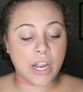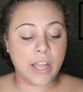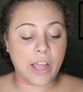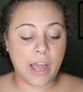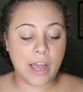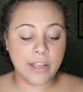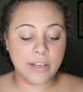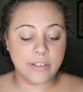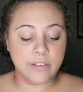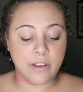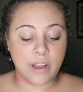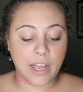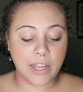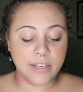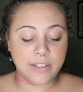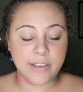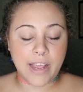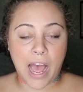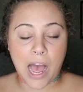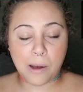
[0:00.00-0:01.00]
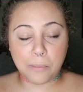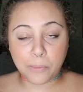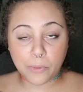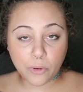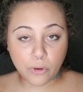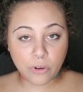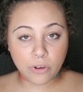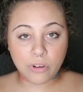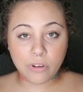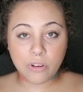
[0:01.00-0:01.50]
I, I, I
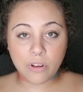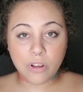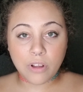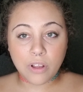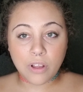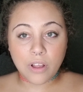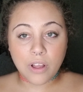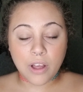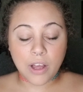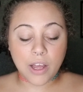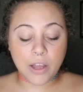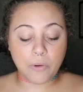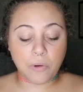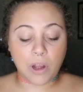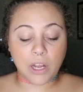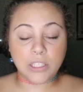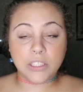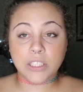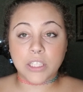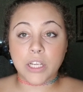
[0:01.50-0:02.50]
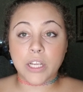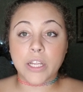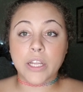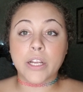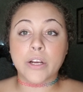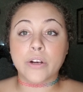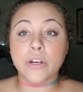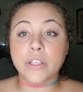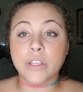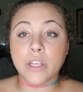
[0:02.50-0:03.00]
dabble. I watch it
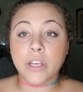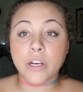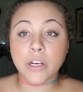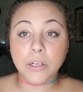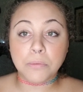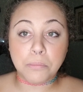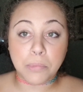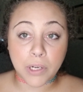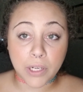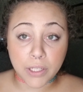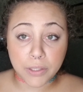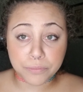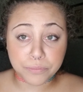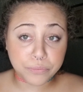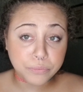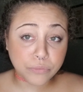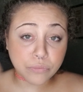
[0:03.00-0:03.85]
here and there, but